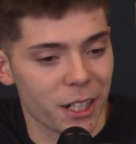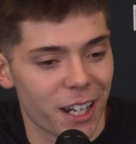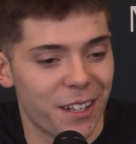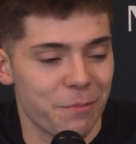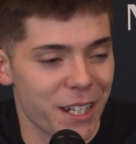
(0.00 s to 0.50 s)

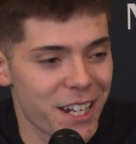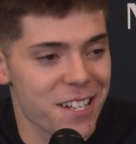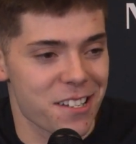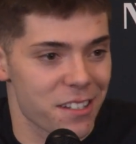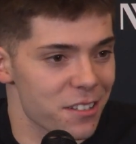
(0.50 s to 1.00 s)
But
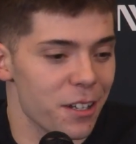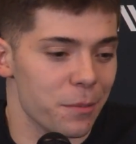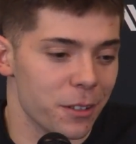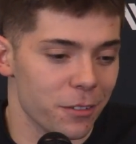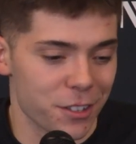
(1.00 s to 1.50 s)
because it
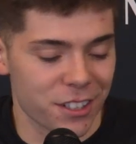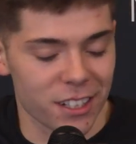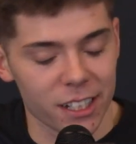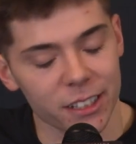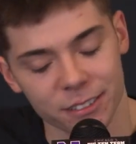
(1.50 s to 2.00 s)
slipped, it was just
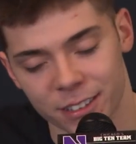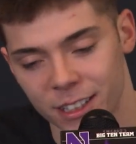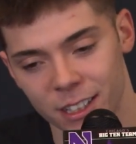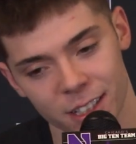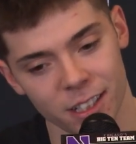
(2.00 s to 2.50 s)
like,
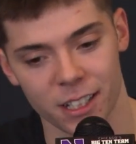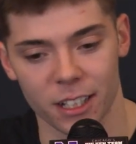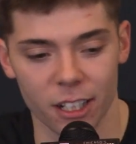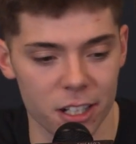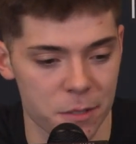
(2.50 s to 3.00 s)

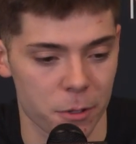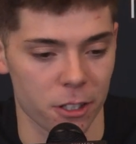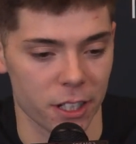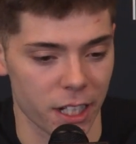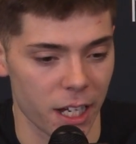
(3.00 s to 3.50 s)
you know, it's
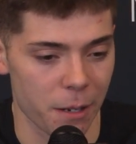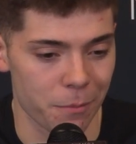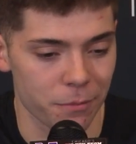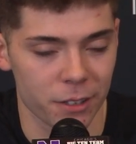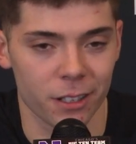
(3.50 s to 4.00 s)
part of the
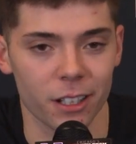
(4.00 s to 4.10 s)
game.